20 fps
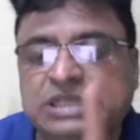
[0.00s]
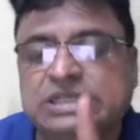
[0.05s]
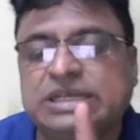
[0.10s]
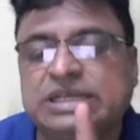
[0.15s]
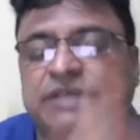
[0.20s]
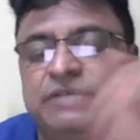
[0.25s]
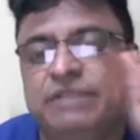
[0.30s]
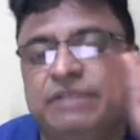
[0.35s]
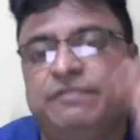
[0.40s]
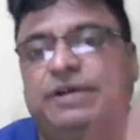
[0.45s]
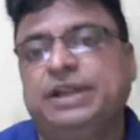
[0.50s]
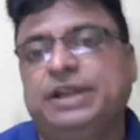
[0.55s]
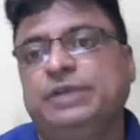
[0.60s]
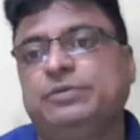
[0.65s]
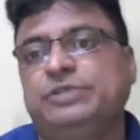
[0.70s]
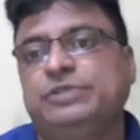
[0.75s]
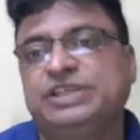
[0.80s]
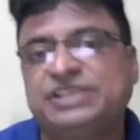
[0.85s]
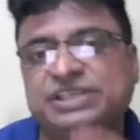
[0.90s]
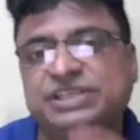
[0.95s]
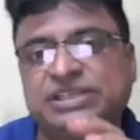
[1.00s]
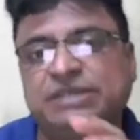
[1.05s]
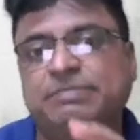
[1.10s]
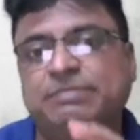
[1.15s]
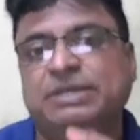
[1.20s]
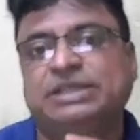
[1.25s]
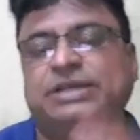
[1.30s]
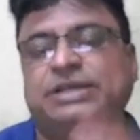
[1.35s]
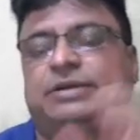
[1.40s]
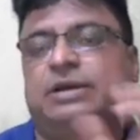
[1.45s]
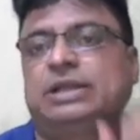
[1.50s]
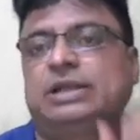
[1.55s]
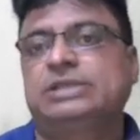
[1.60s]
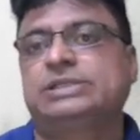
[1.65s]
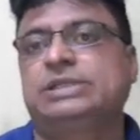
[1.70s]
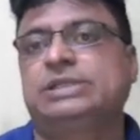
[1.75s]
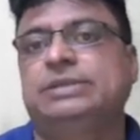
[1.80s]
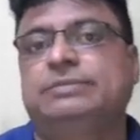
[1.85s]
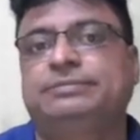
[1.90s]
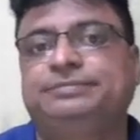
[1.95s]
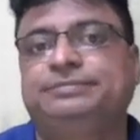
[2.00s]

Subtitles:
is given for you. This is the methodology.